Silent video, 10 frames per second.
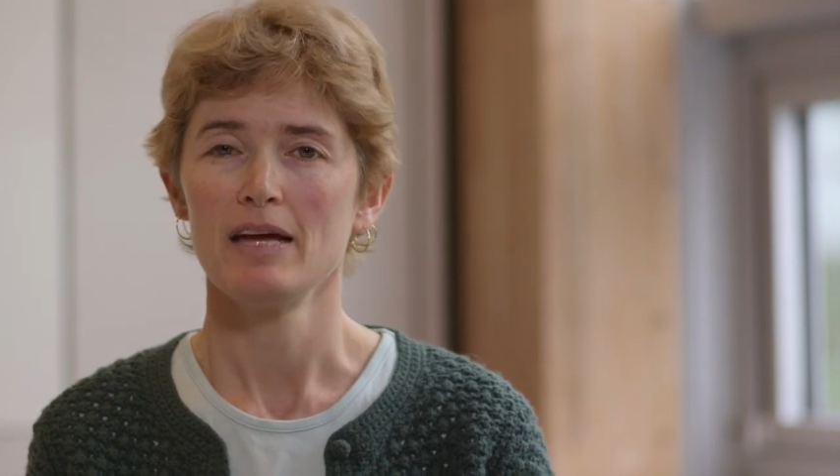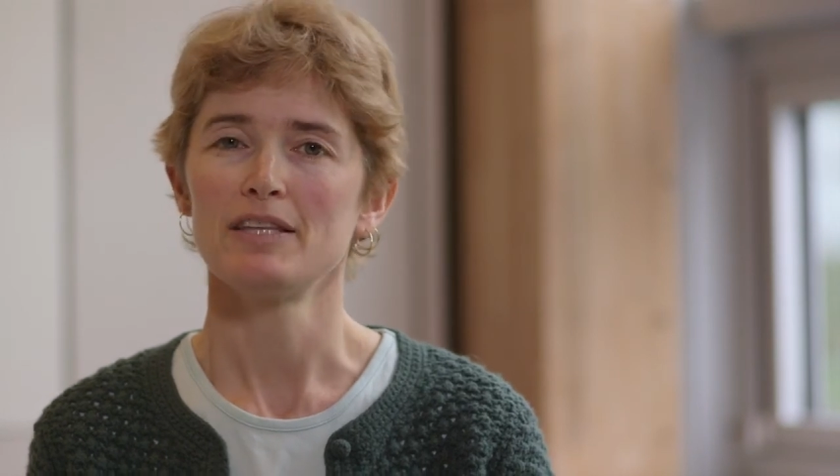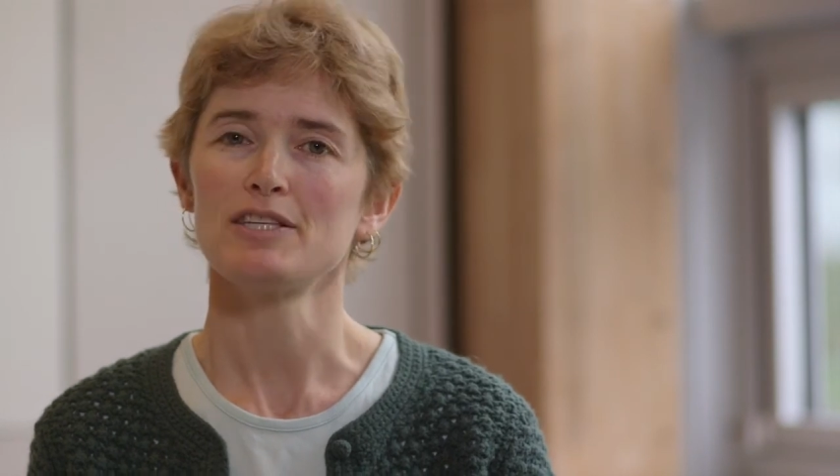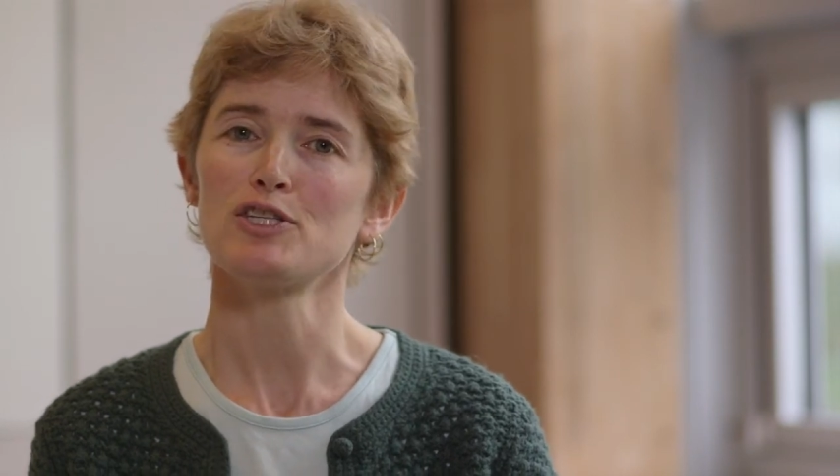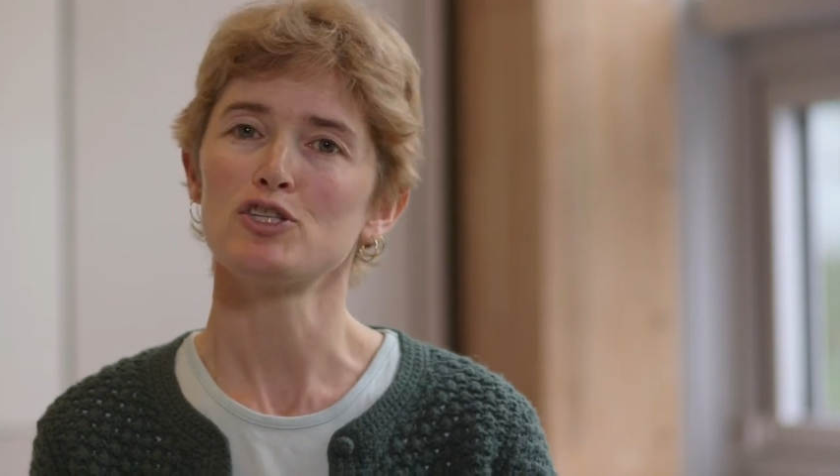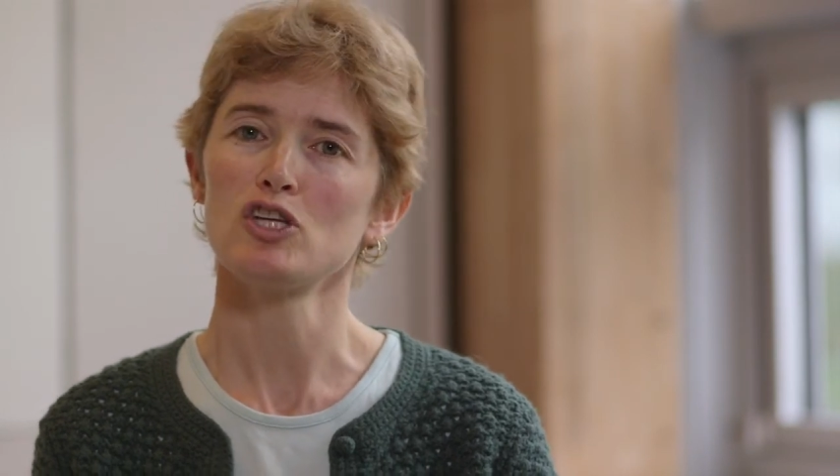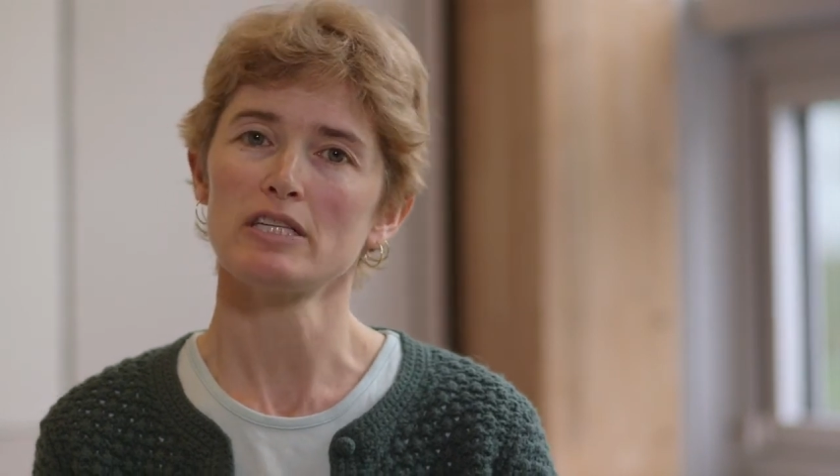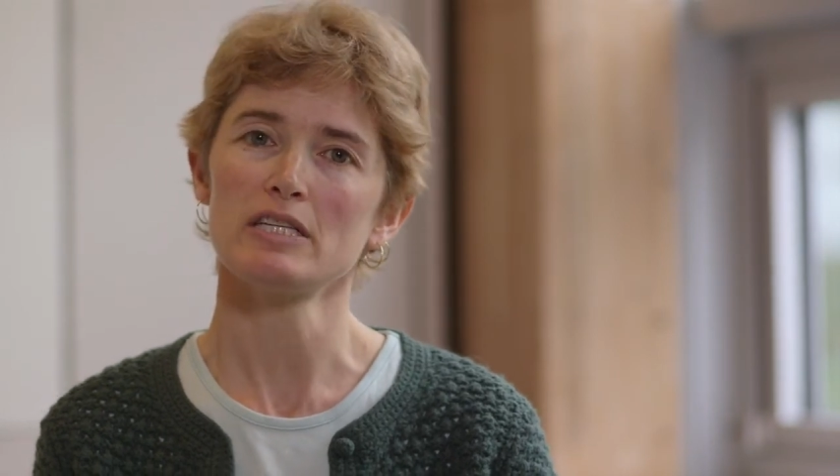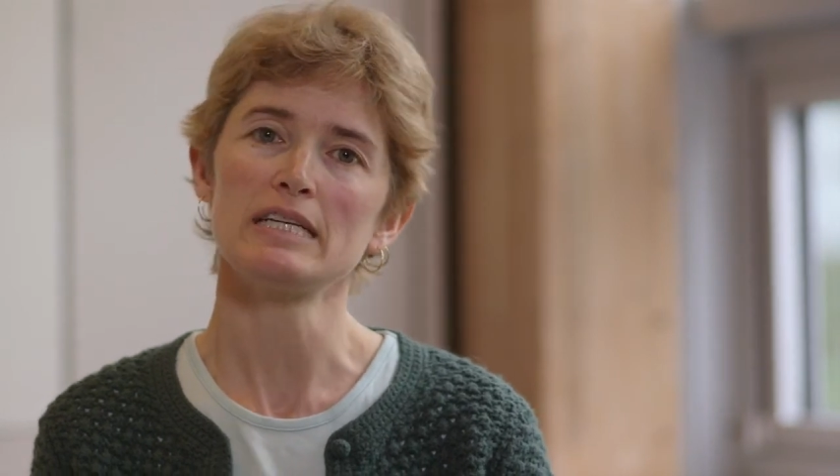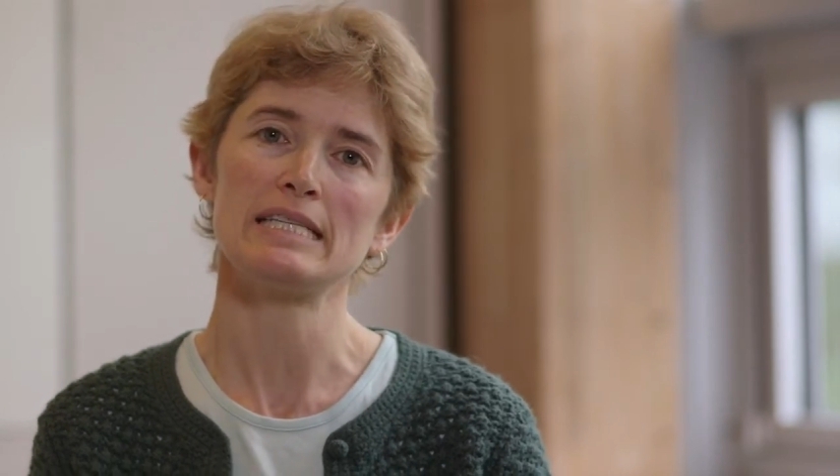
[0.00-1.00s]
This is
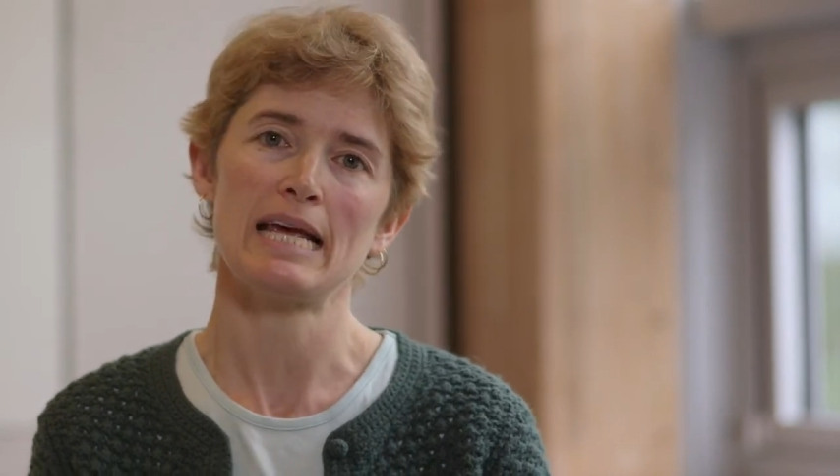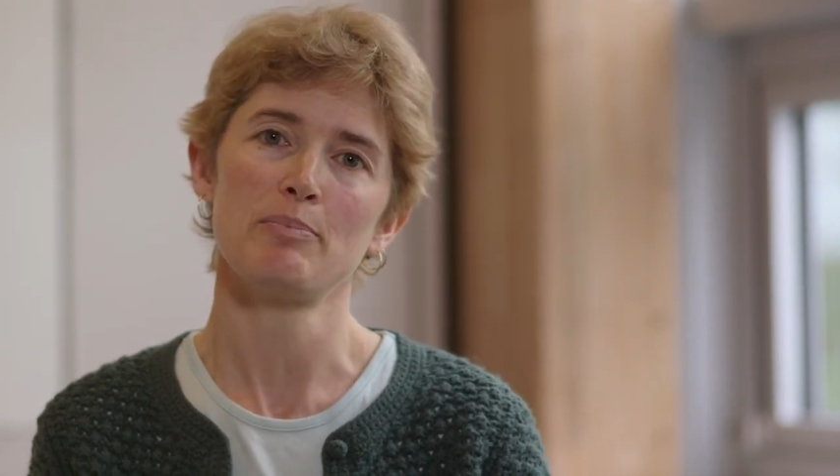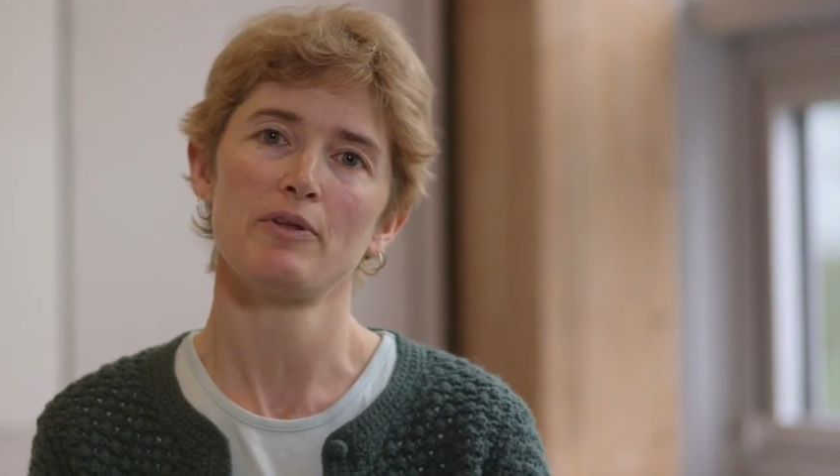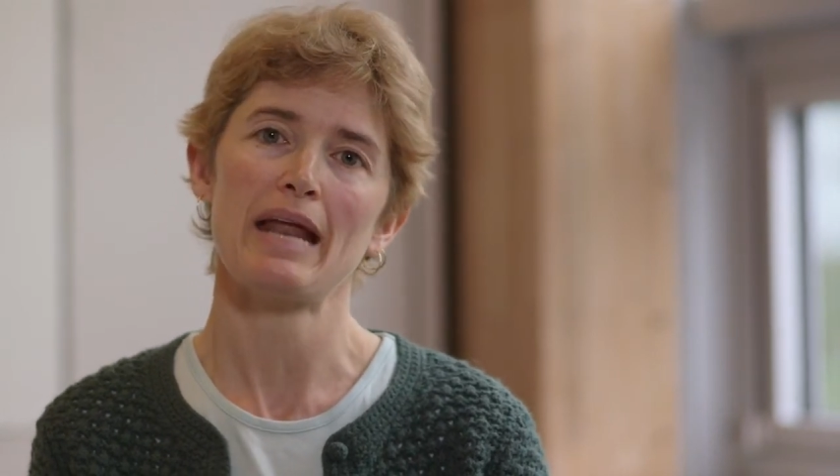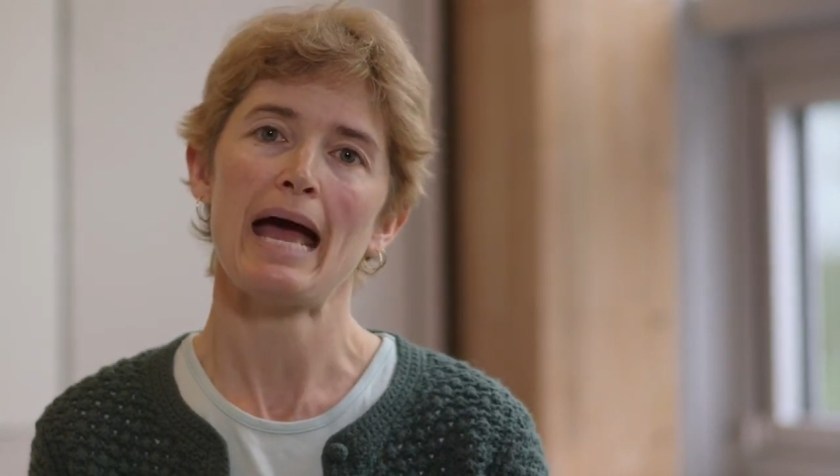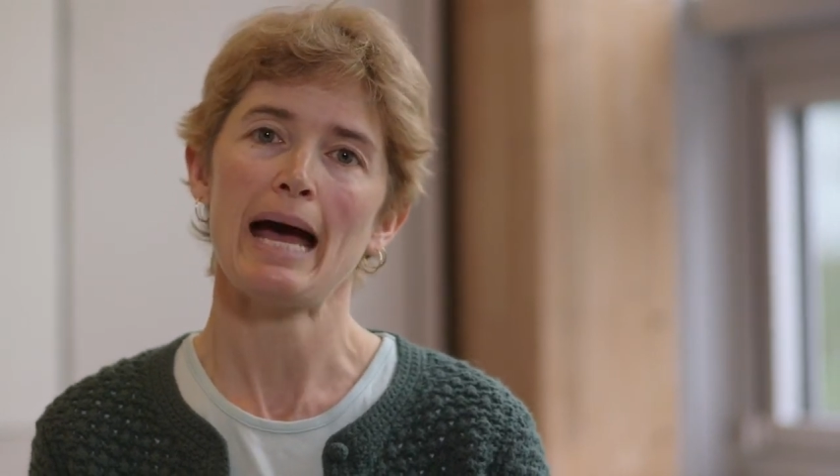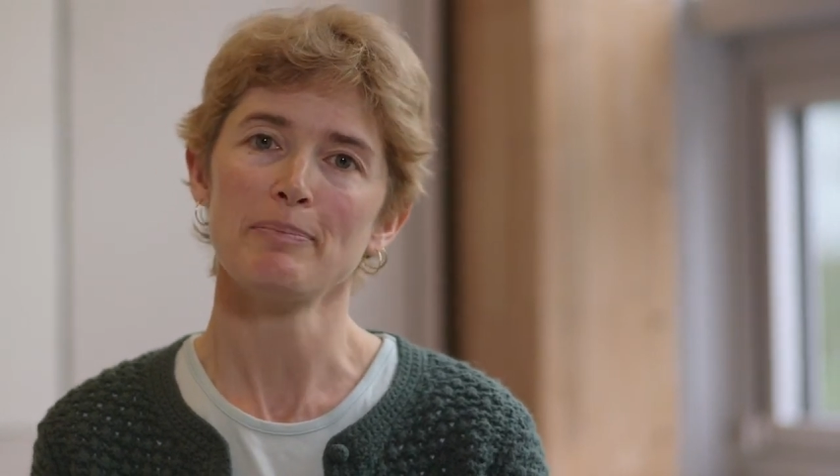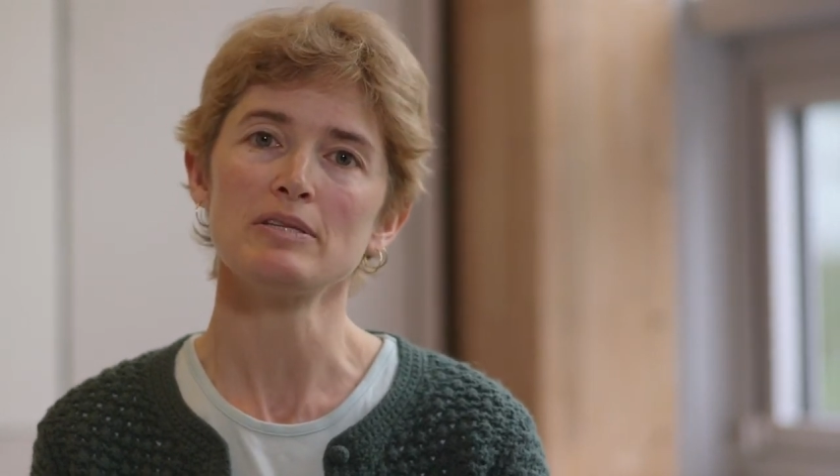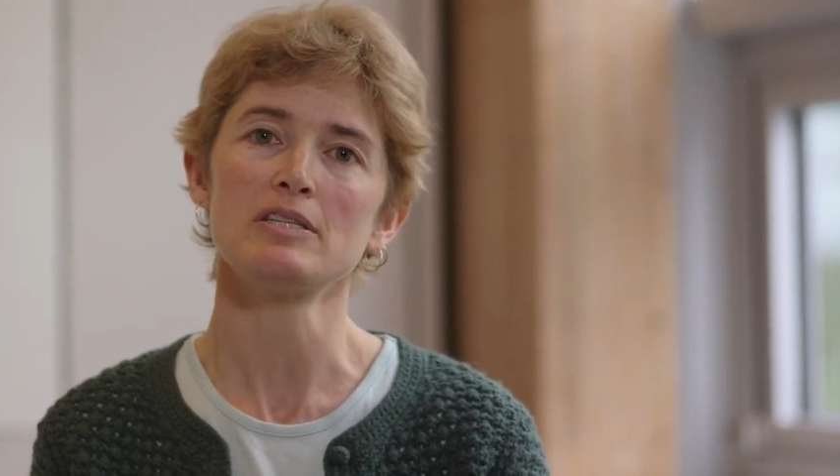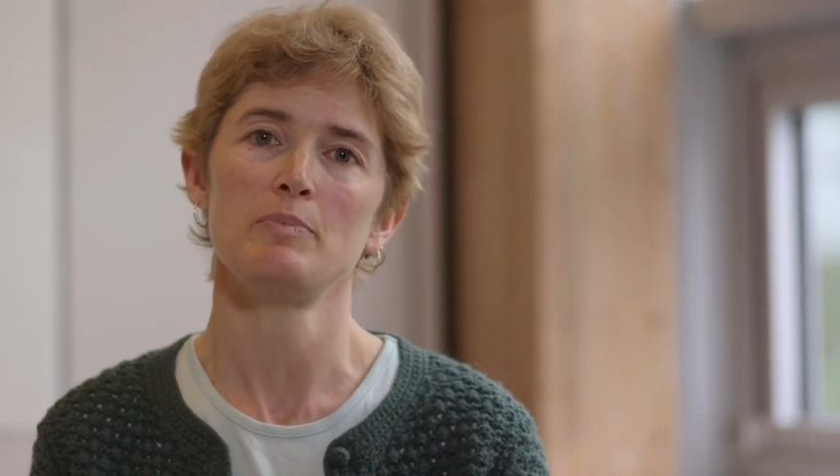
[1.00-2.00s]
just an example that
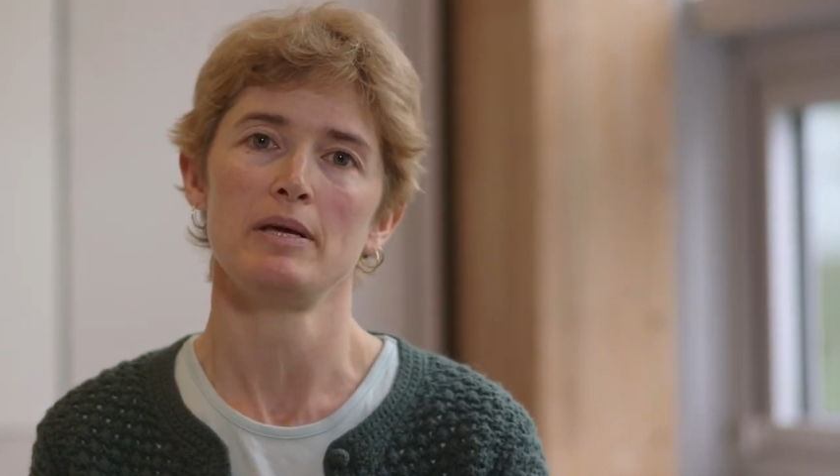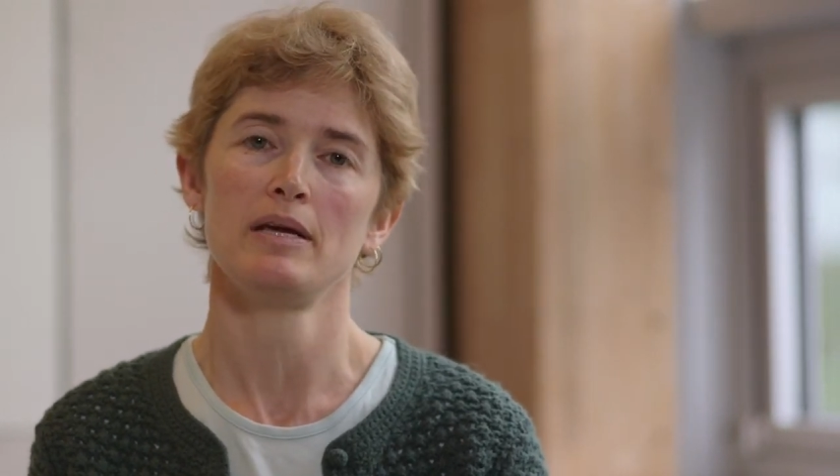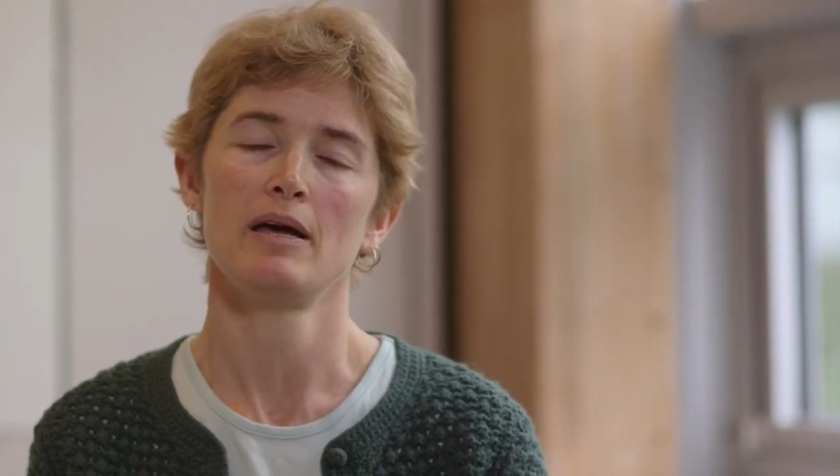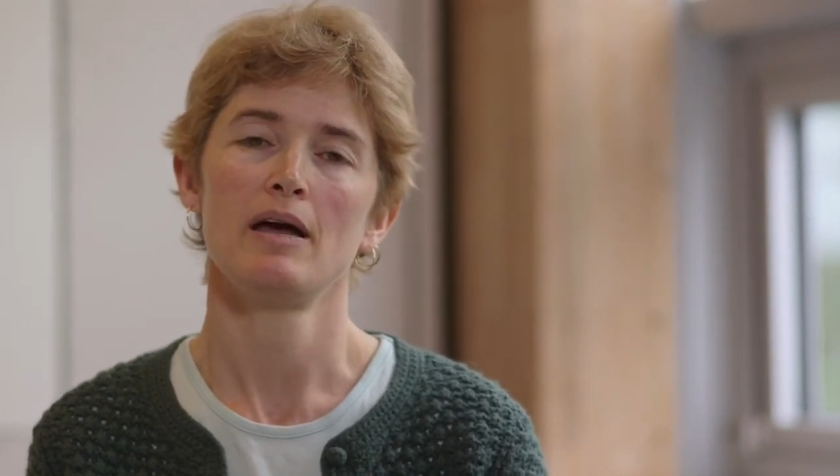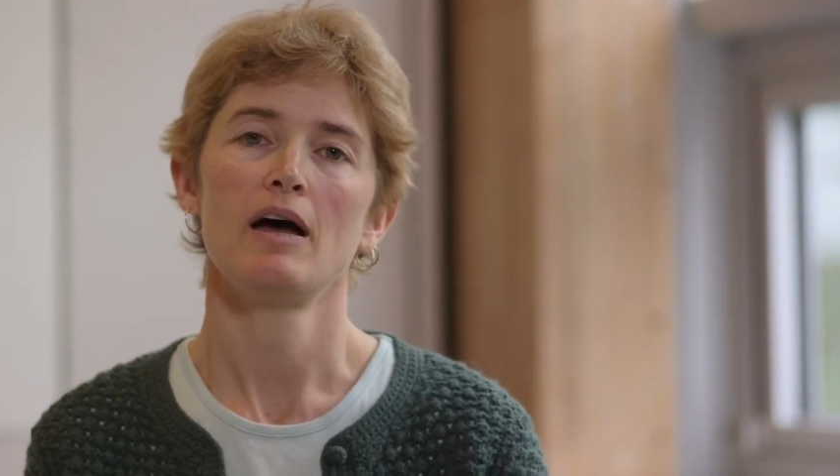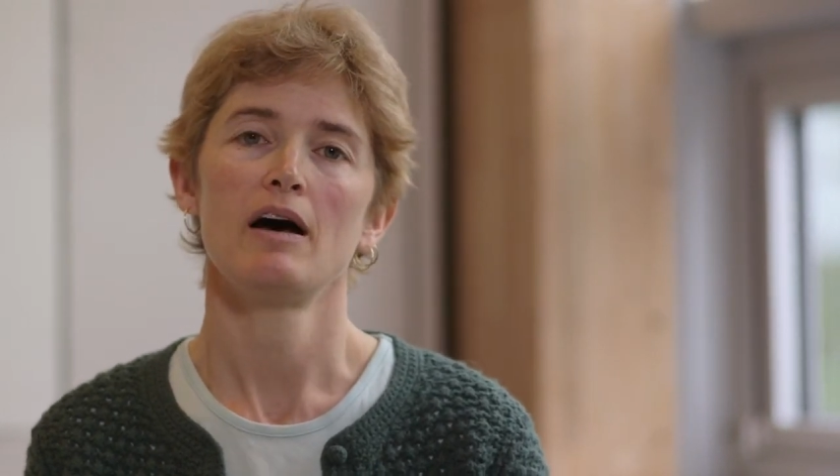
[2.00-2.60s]
happens to be